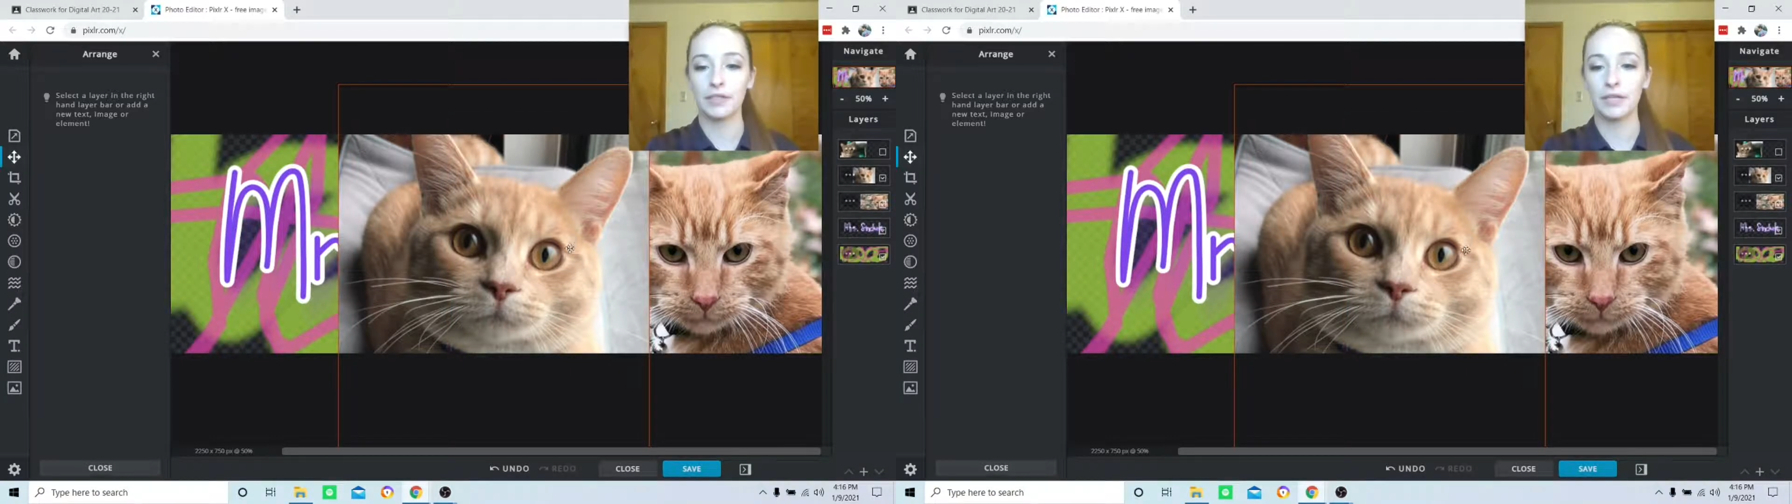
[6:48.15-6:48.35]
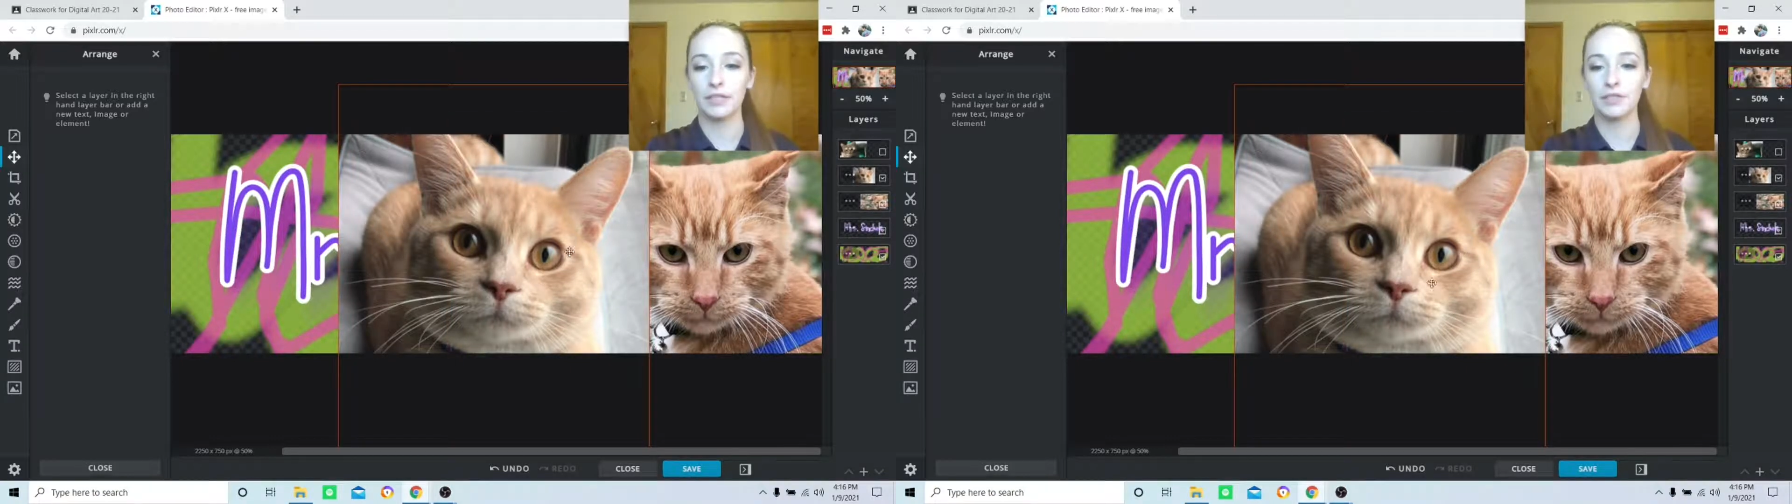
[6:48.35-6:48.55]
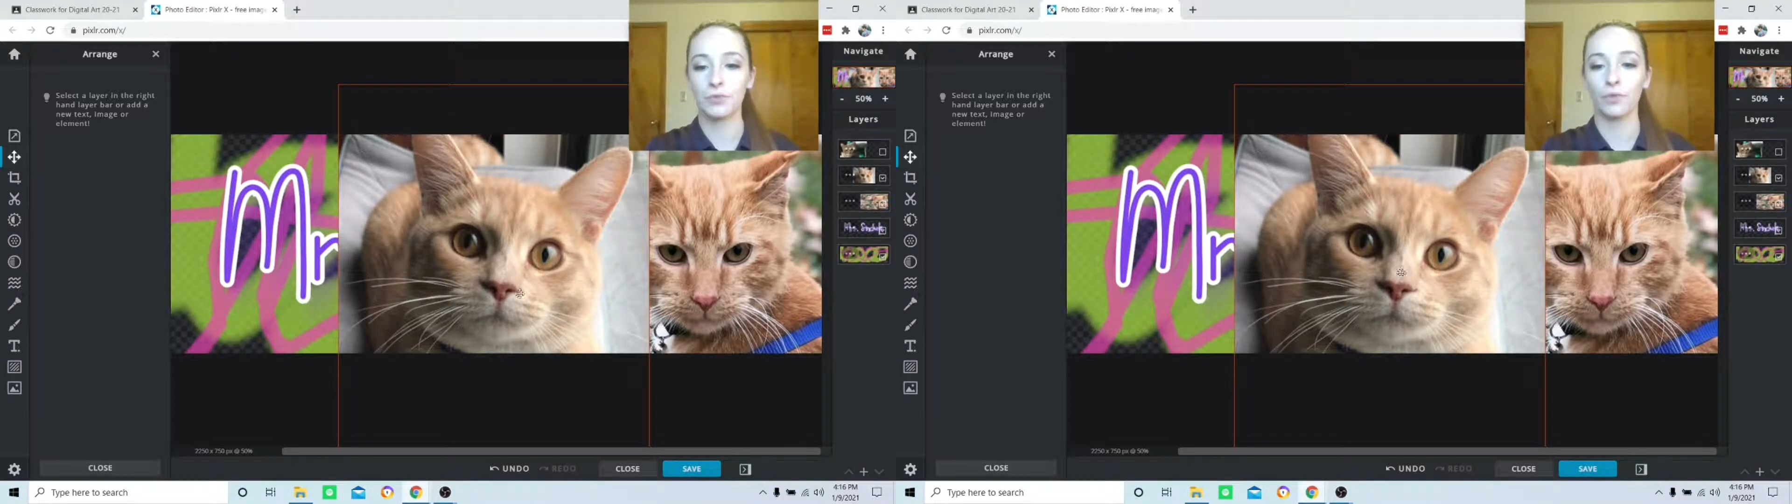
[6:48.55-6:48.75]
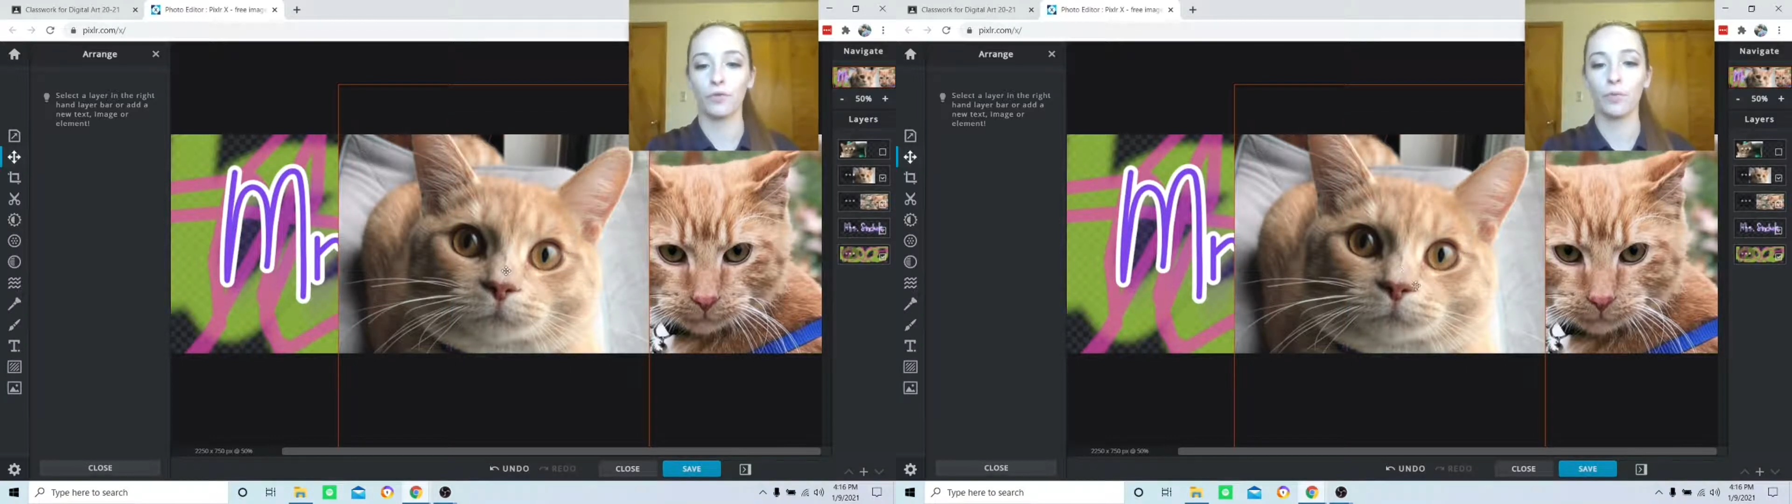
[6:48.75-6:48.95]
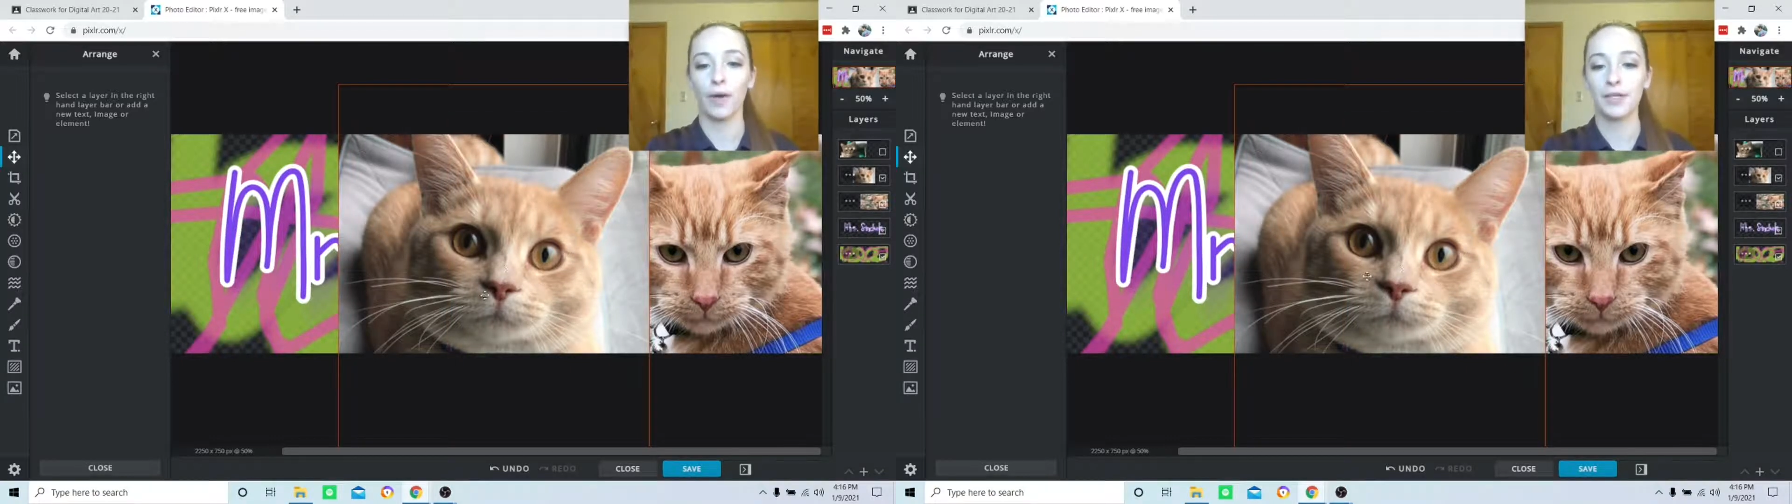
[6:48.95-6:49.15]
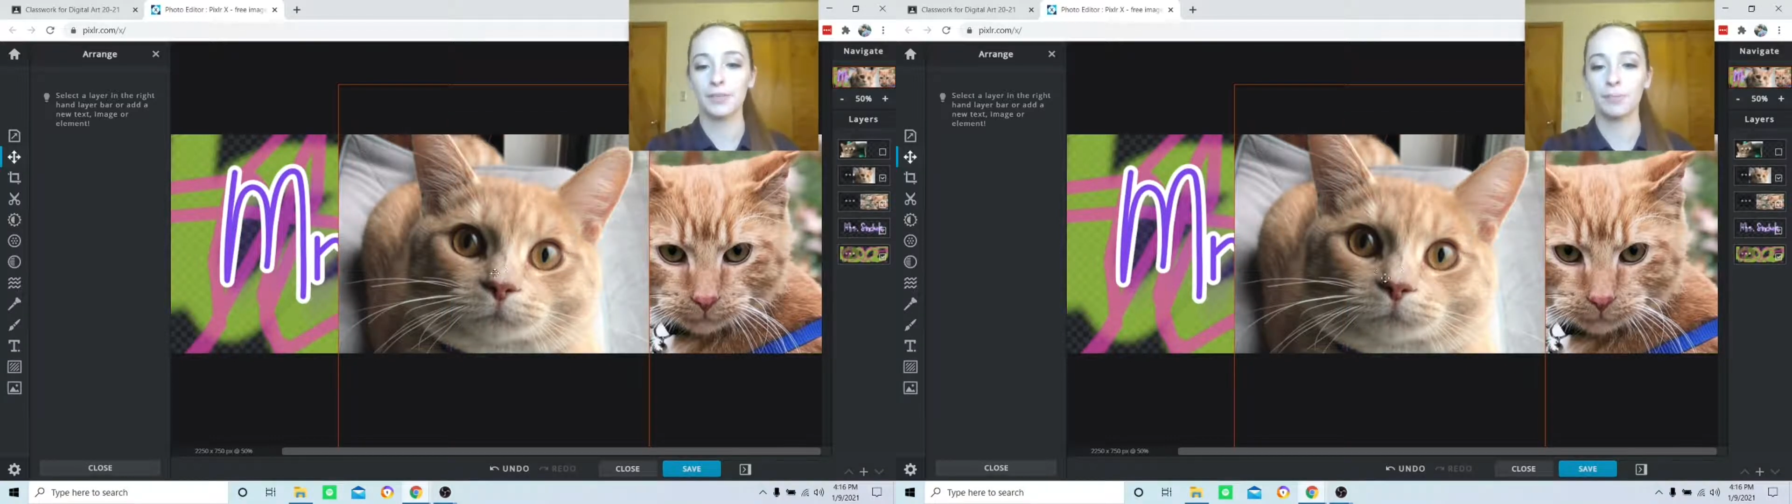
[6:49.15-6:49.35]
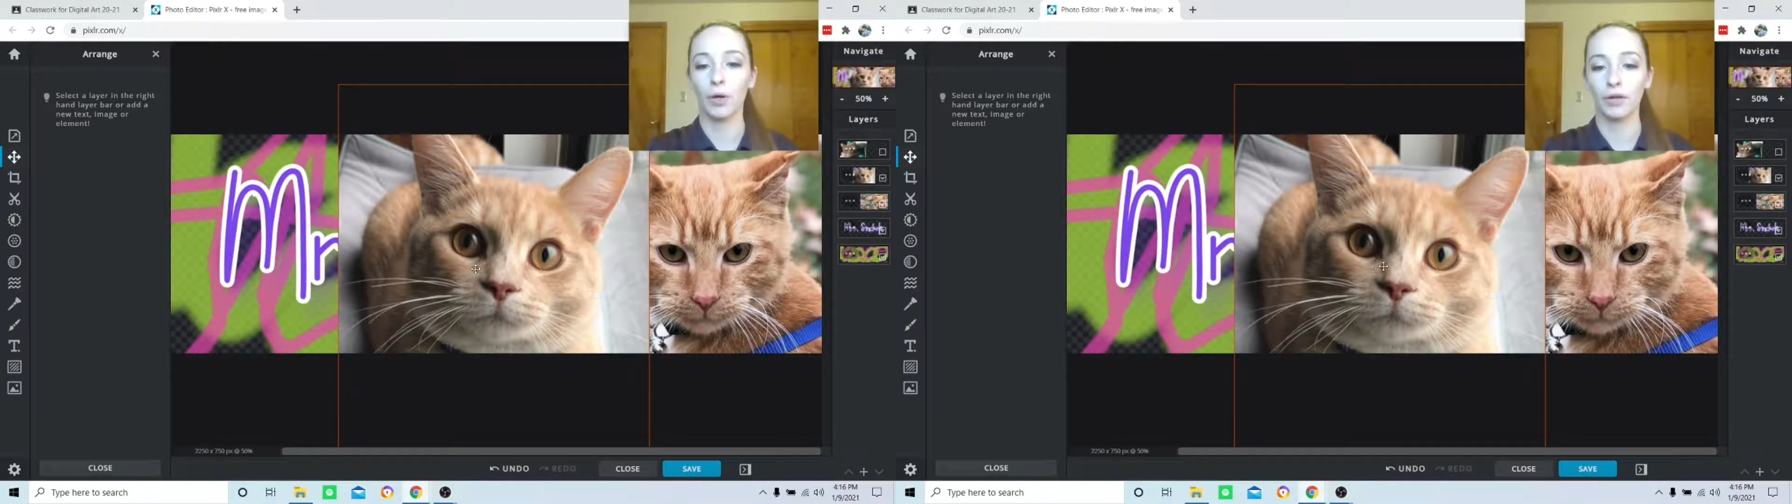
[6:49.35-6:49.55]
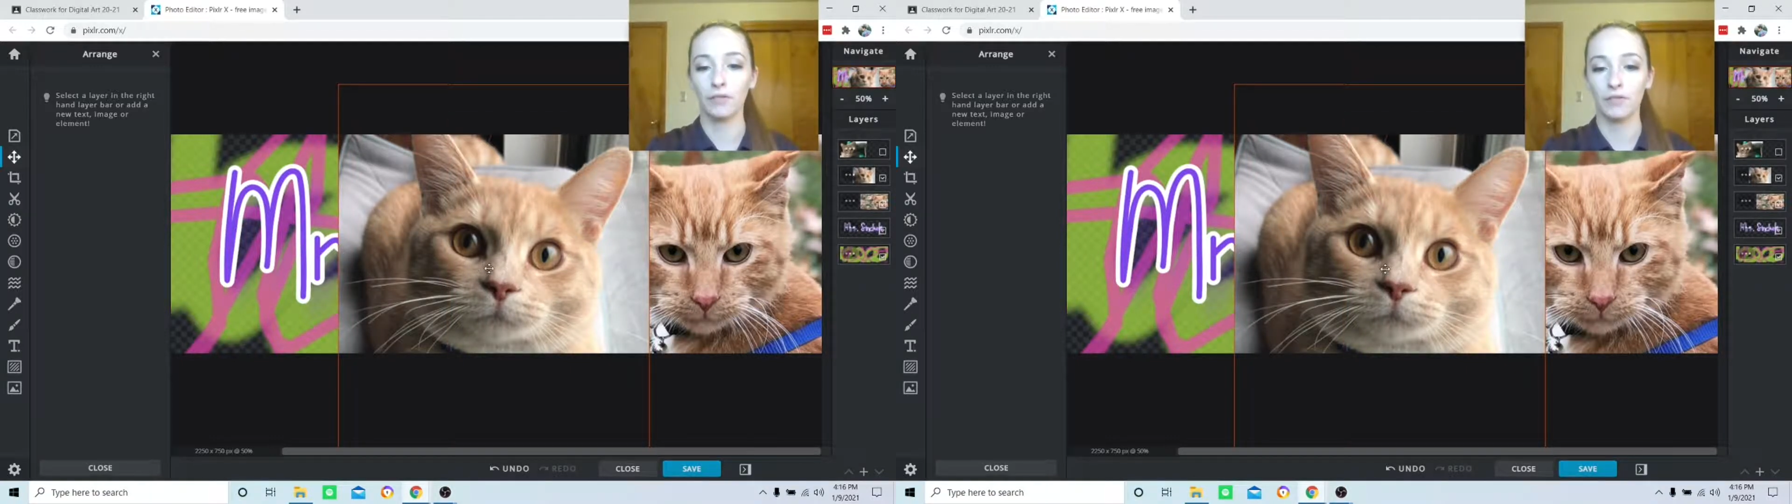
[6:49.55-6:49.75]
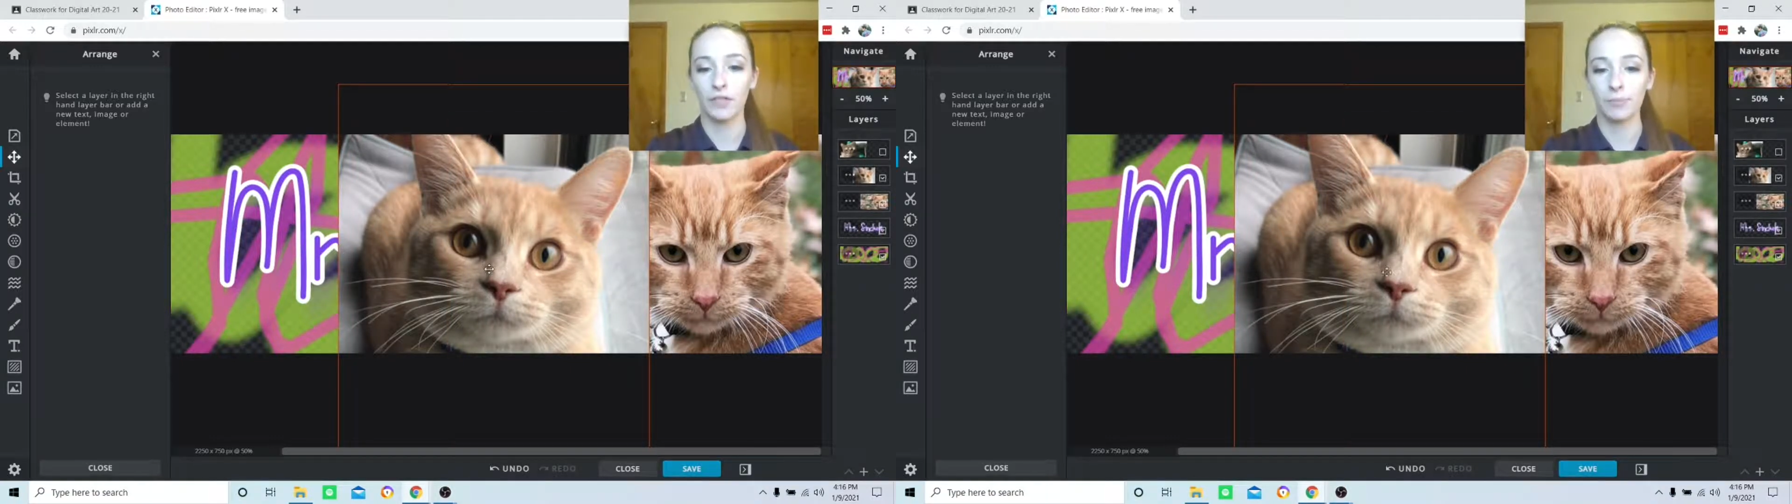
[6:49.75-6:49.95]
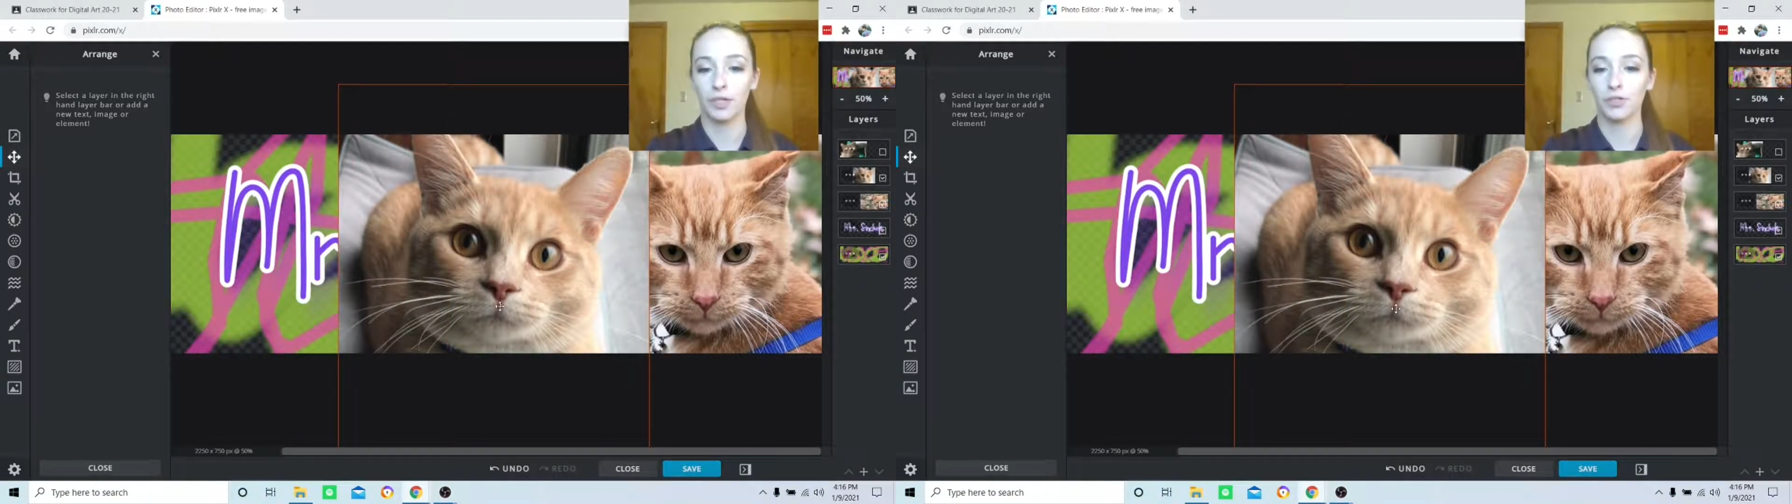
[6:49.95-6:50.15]
I need to sort of erase part of
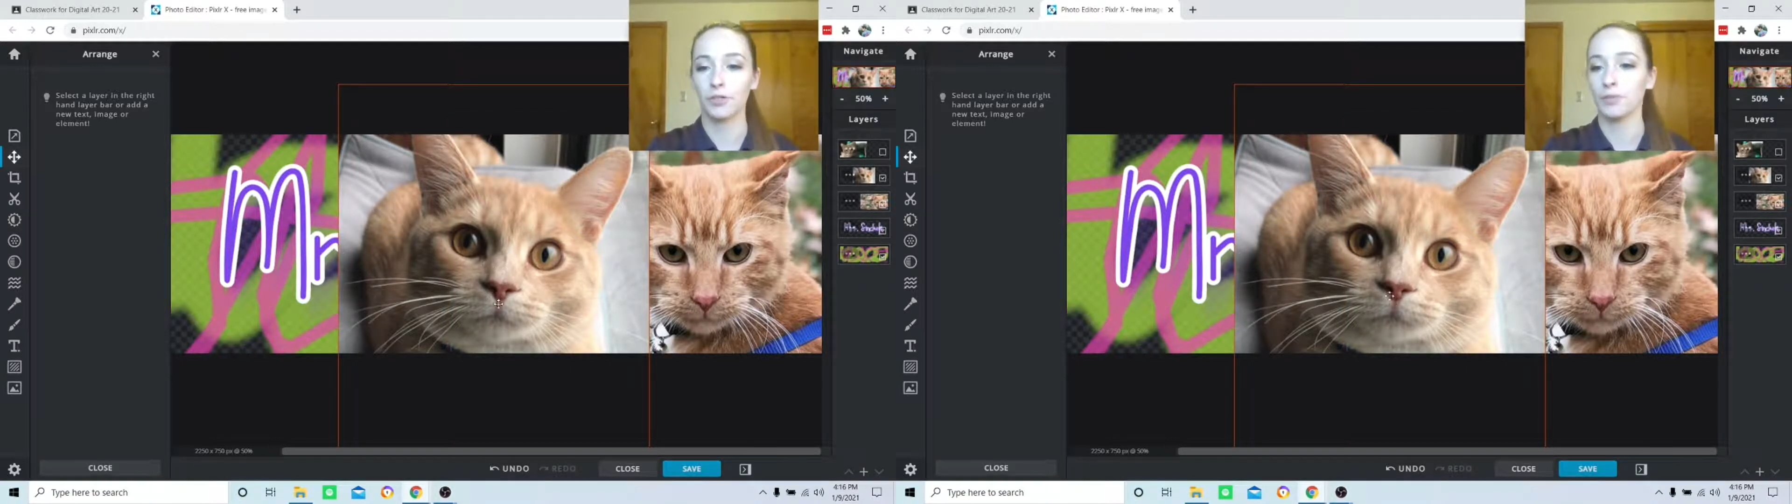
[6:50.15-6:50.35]
this picture.